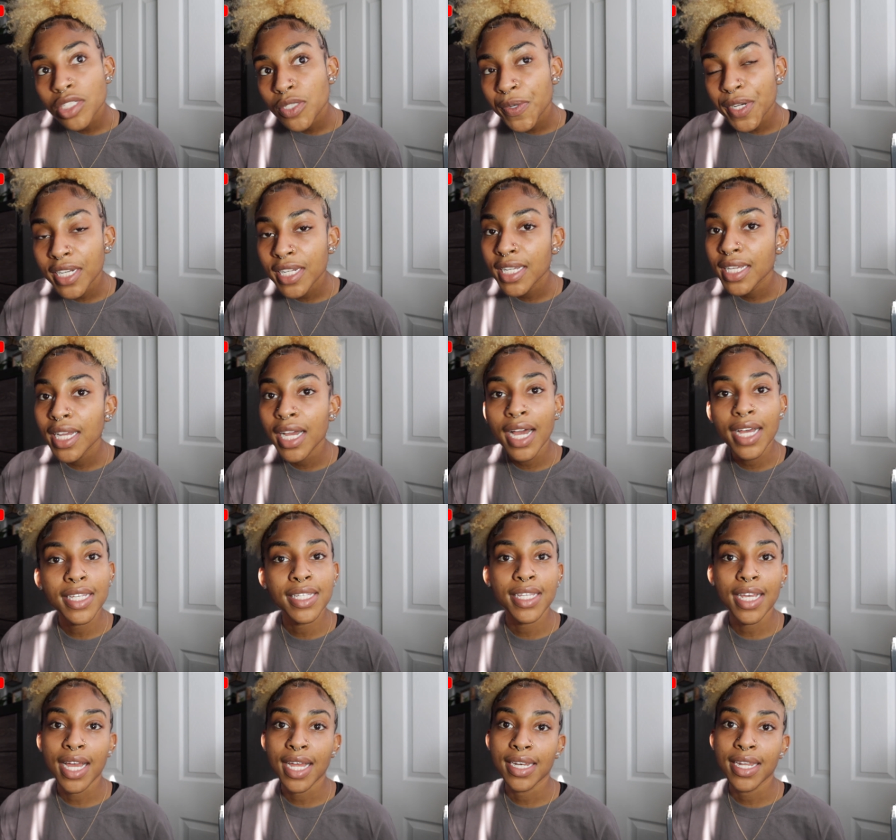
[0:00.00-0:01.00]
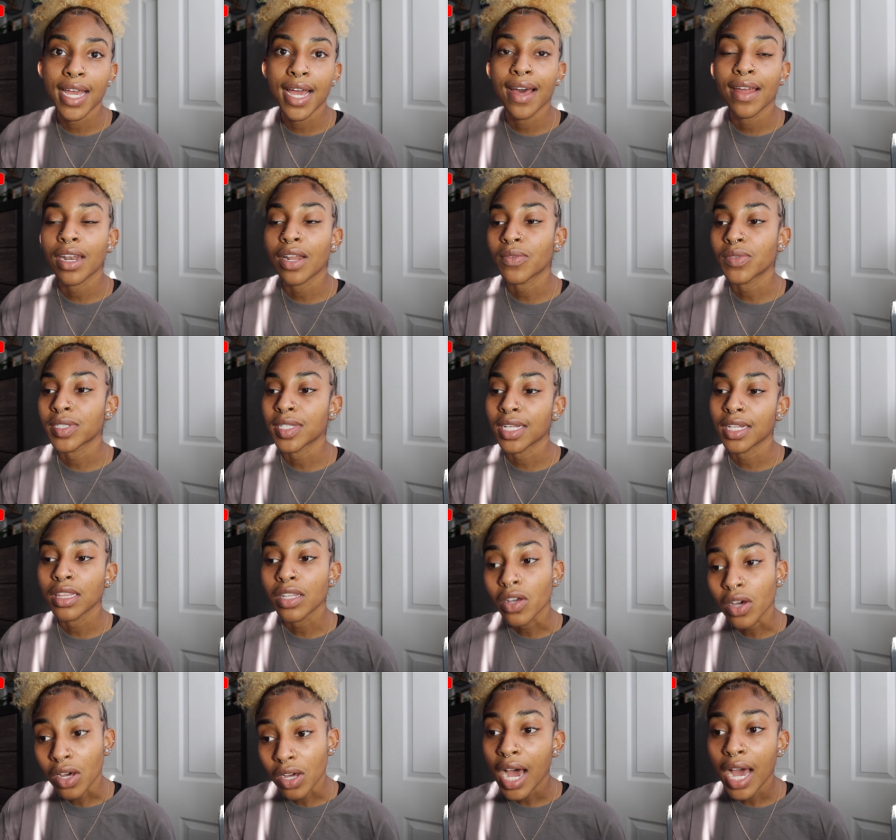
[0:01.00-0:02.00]
twenty I sat down and I was like,
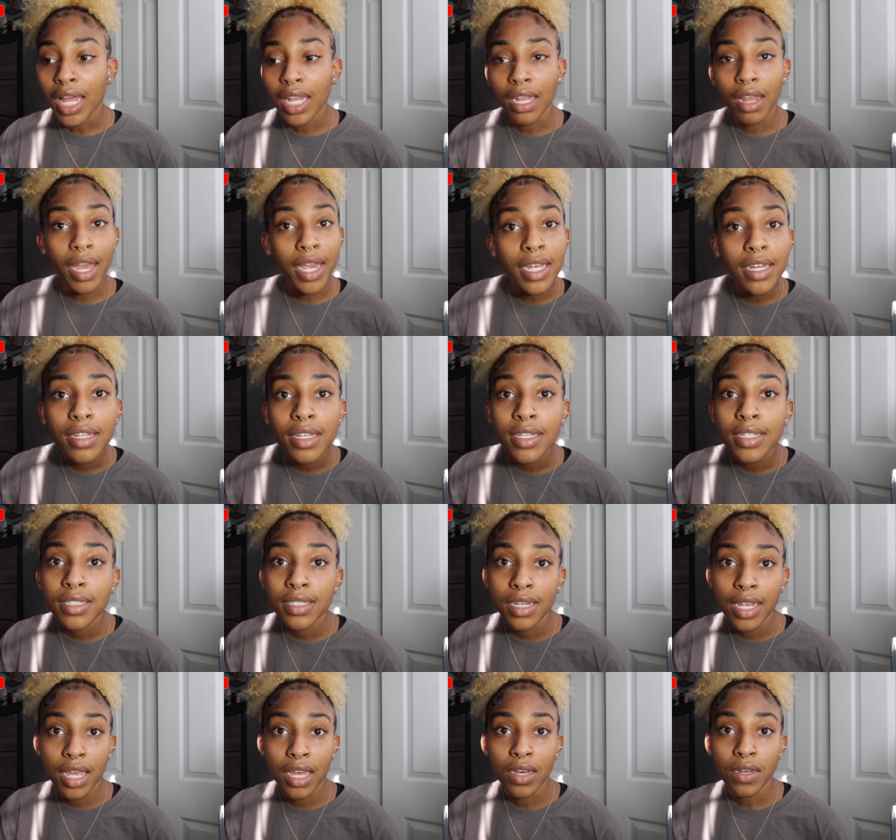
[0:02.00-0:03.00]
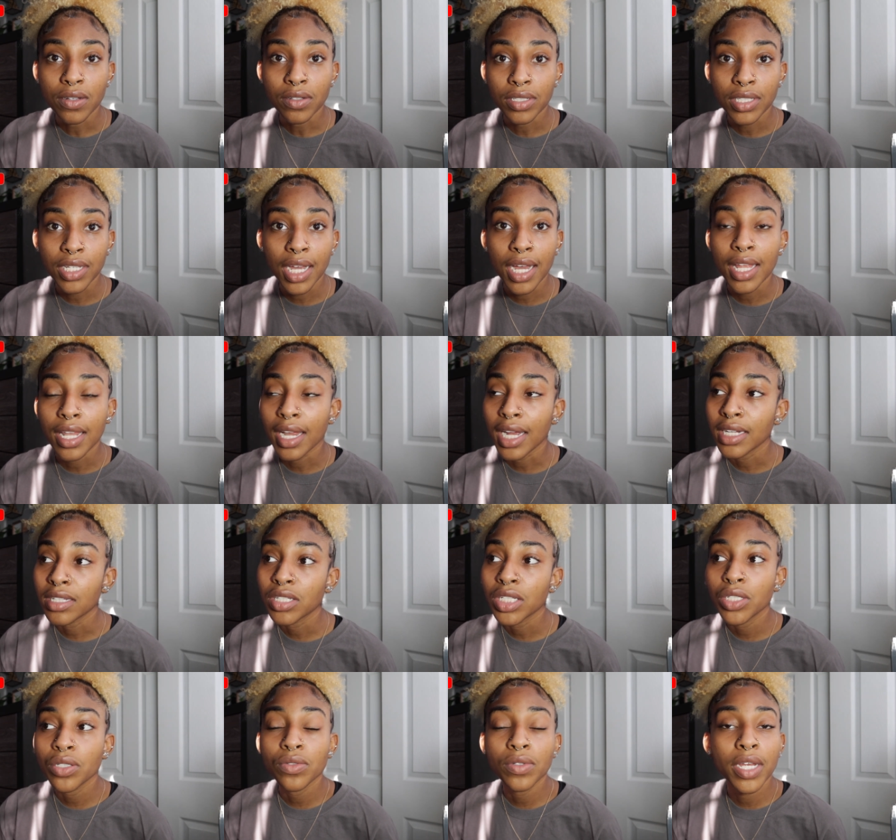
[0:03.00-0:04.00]
look, I like these nails, like I like
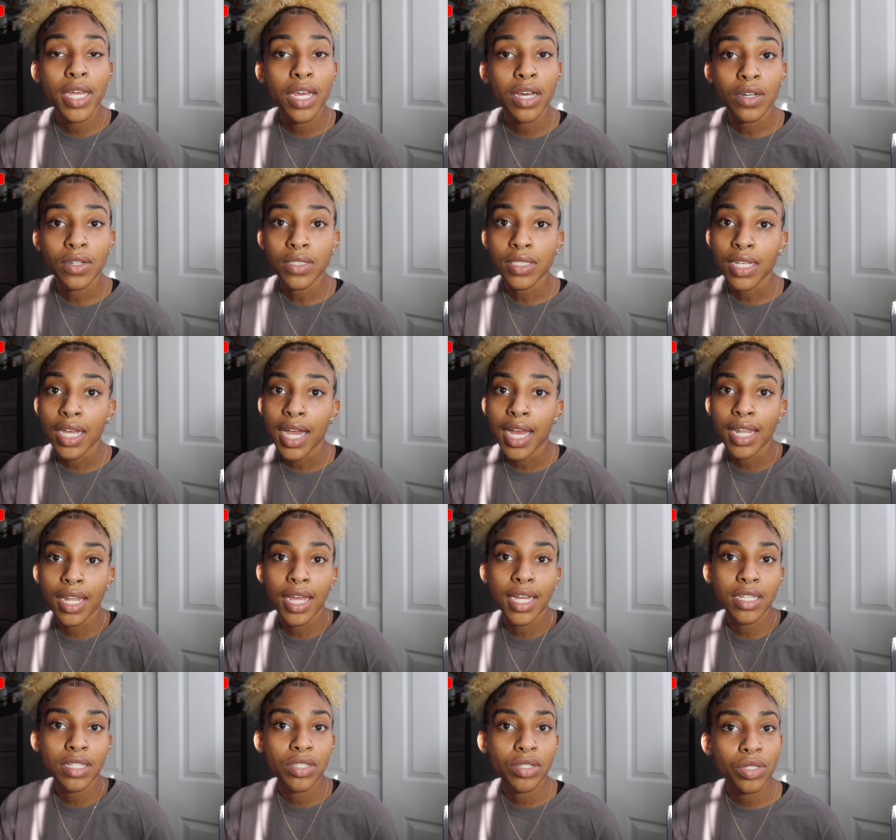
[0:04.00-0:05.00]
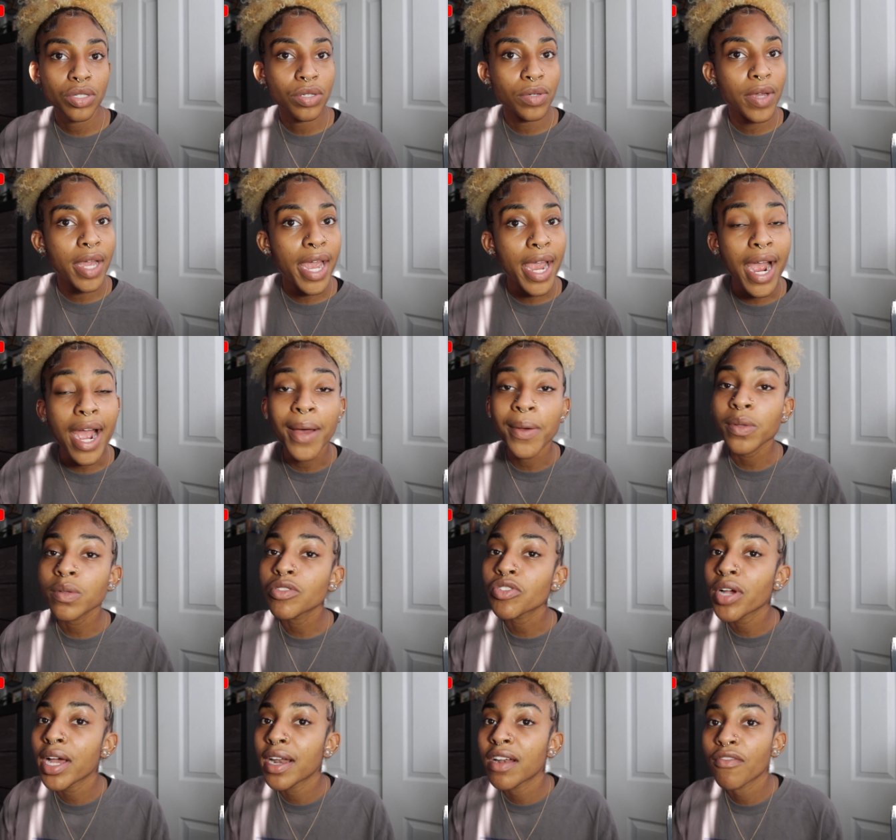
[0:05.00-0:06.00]
to do nails, I like to do hair. I
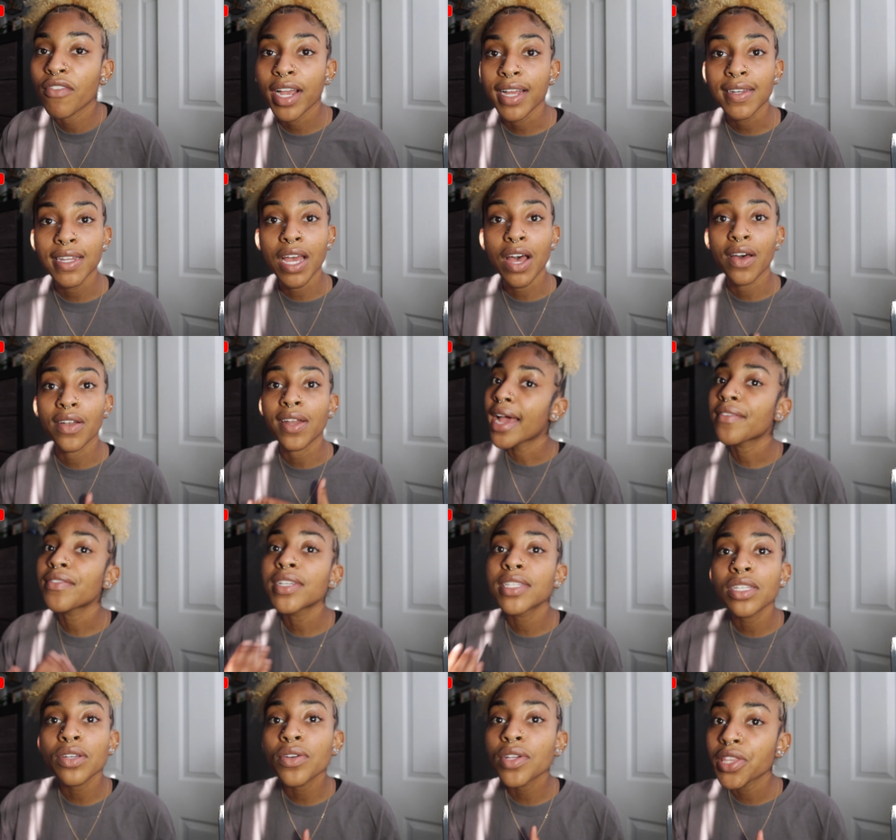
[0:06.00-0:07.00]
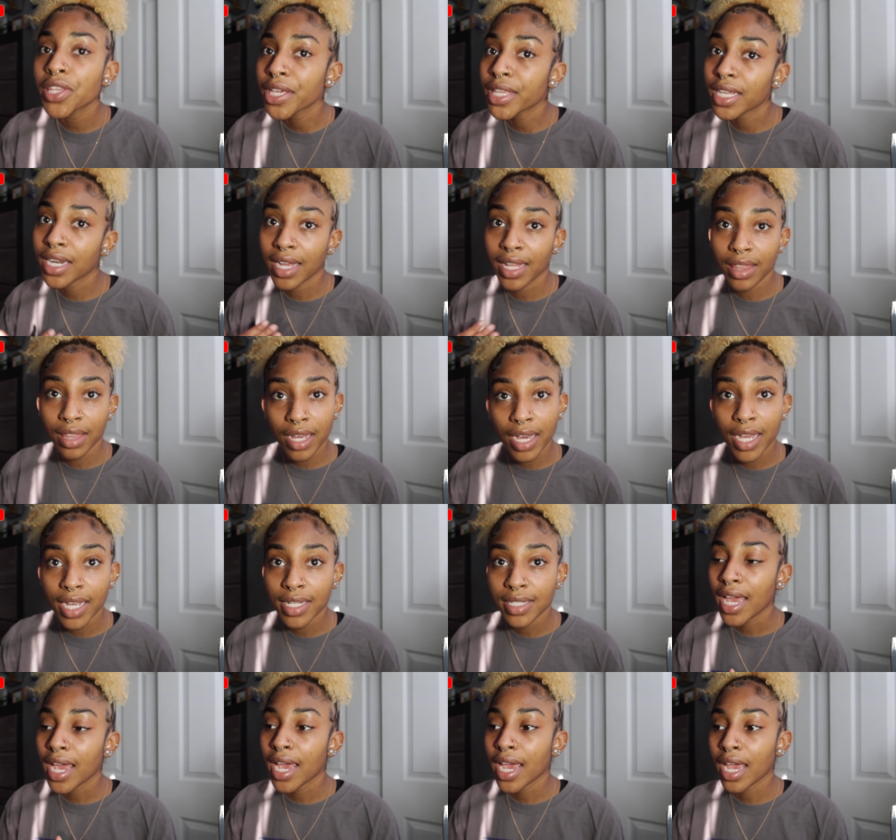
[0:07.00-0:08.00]
was trying to write down every single thing that I
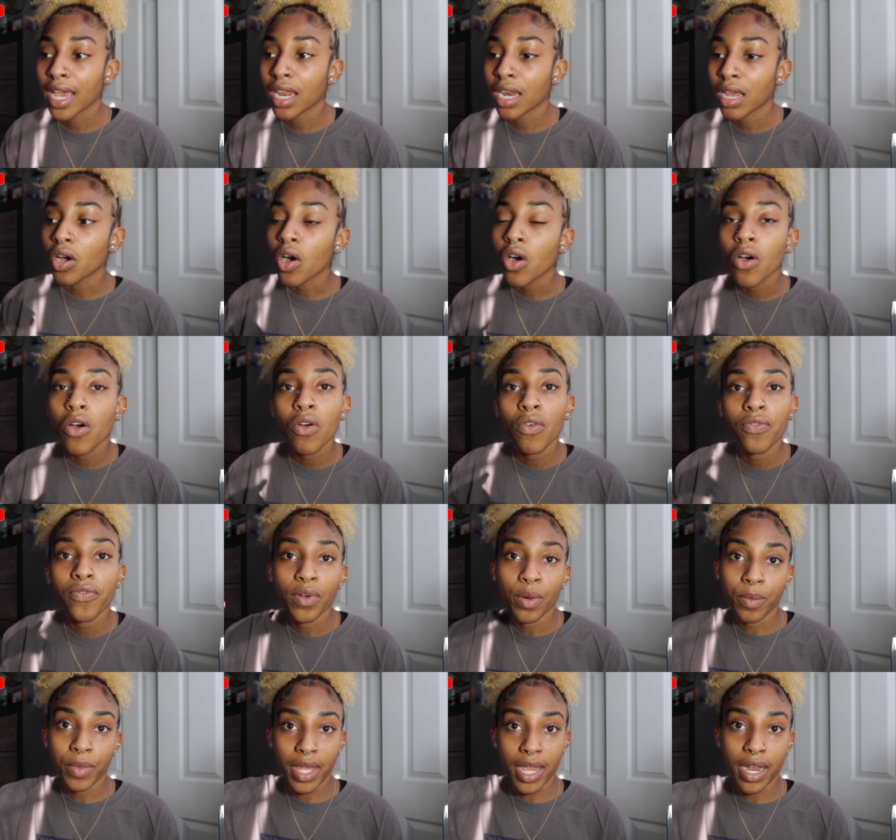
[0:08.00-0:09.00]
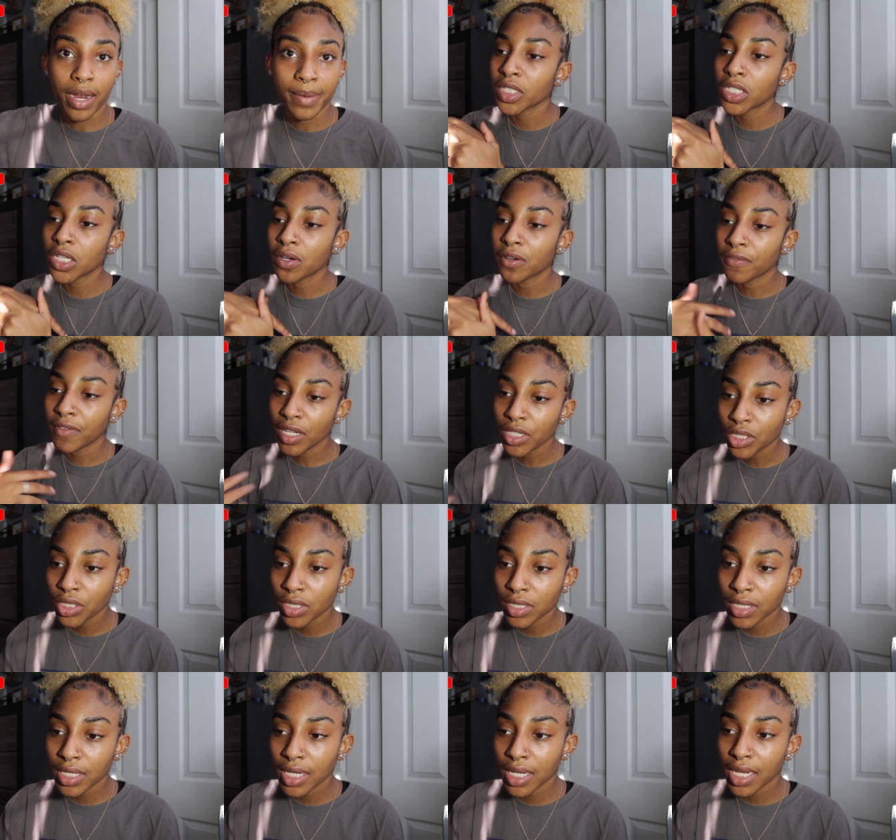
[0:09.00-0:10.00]
like and go from there. So
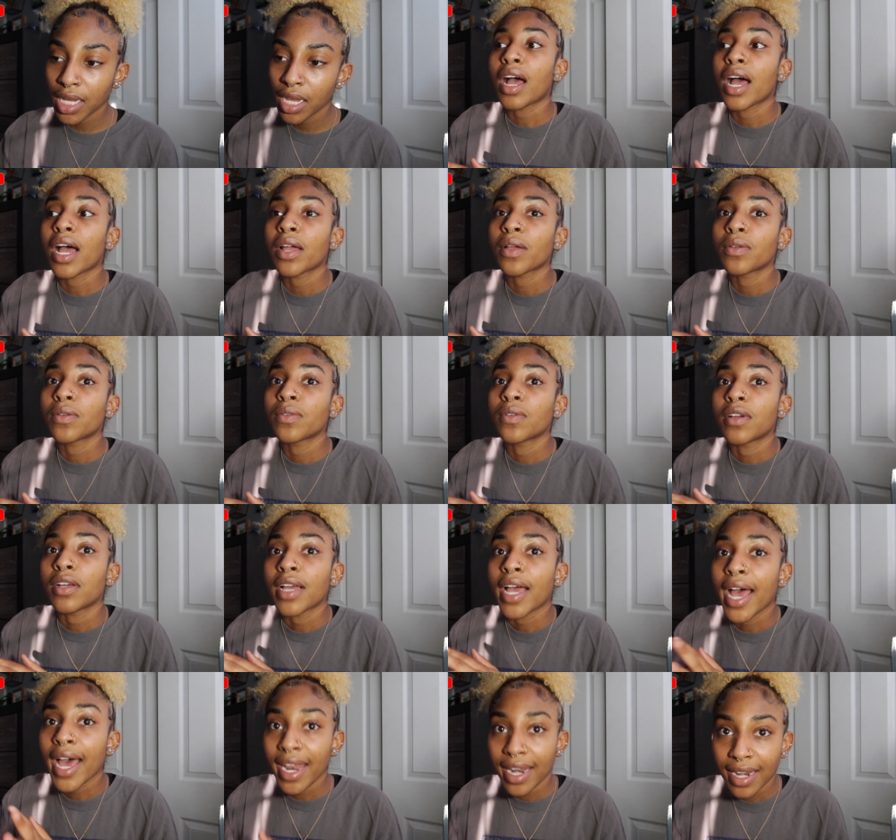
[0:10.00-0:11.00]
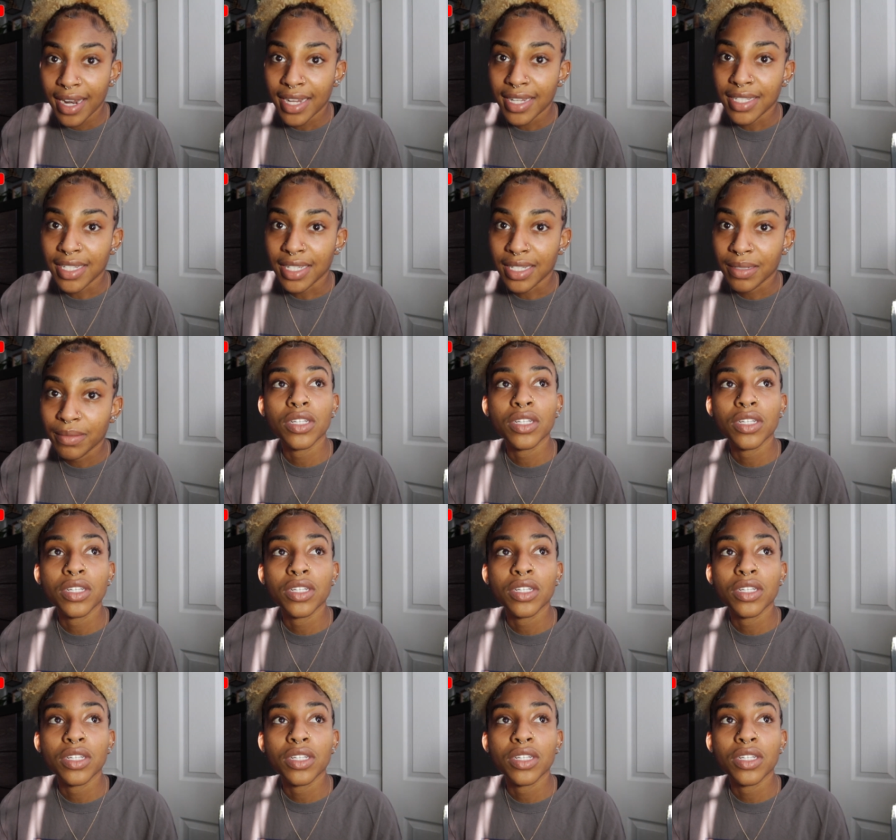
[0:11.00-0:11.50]
eventually I had an idea.